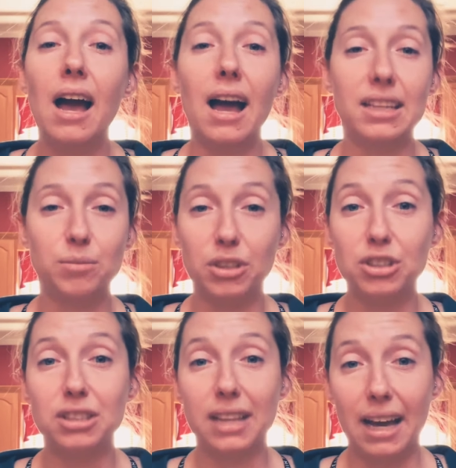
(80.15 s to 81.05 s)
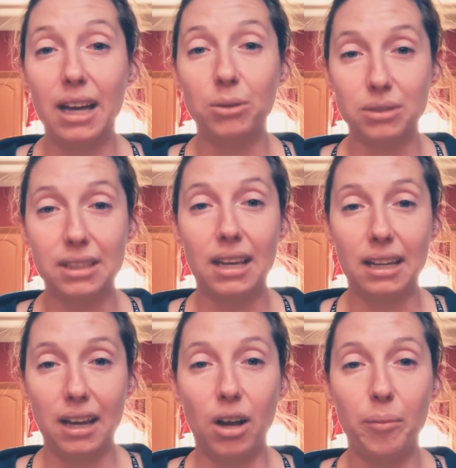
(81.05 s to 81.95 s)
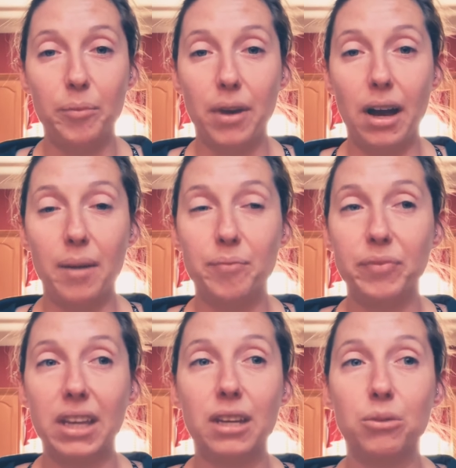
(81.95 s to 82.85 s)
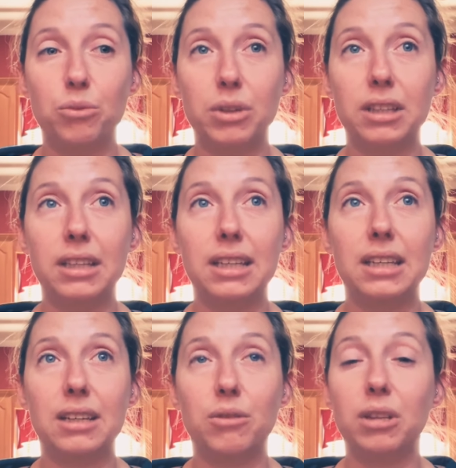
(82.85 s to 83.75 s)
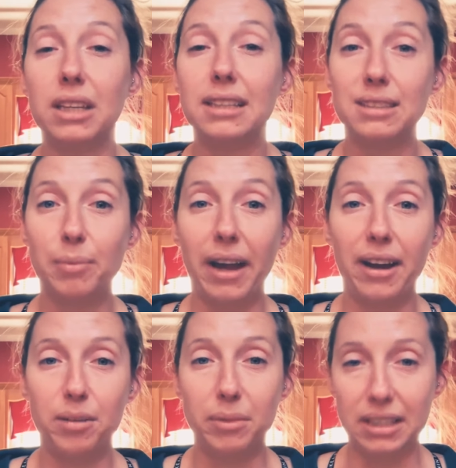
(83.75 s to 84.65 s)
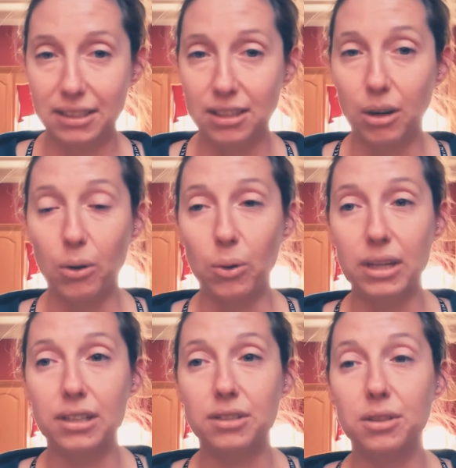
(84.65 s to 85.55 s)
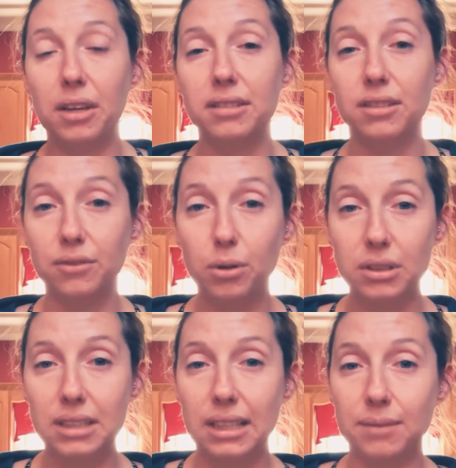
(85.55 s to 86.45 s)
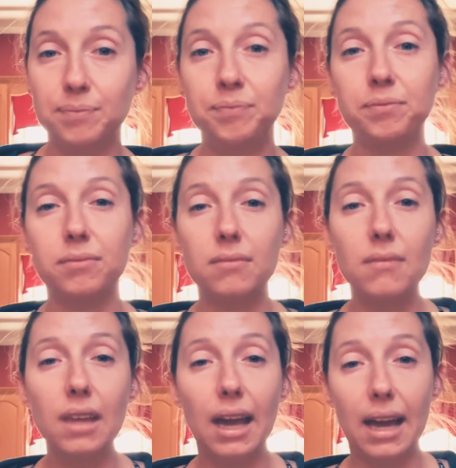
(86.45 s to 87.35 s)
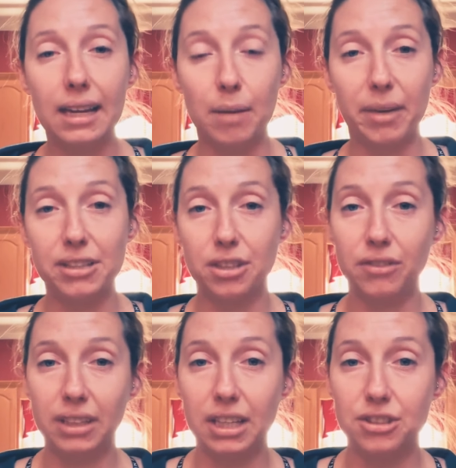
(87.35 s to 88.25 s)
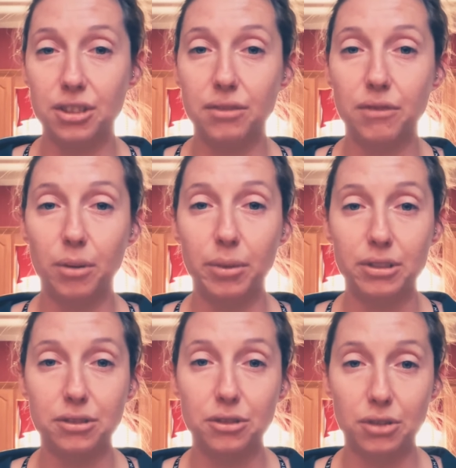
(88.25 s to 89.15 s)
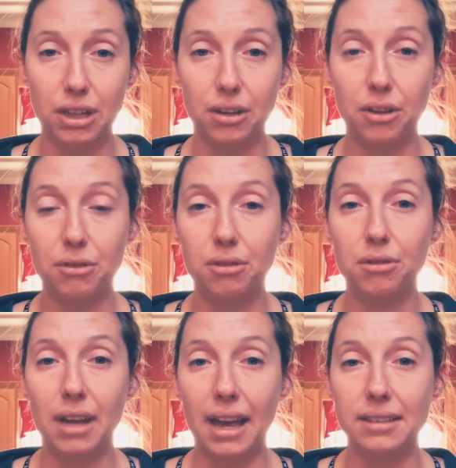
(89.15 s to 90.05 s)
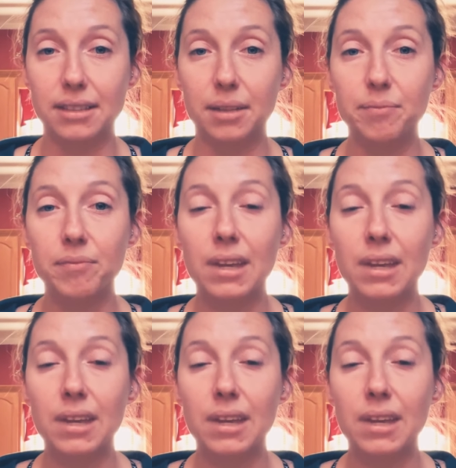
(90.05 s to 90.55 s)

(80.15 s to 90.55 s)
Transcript: as much as I was getting help, and it really inspired me. So in 2014, I got my certification for personal trainer through NASM,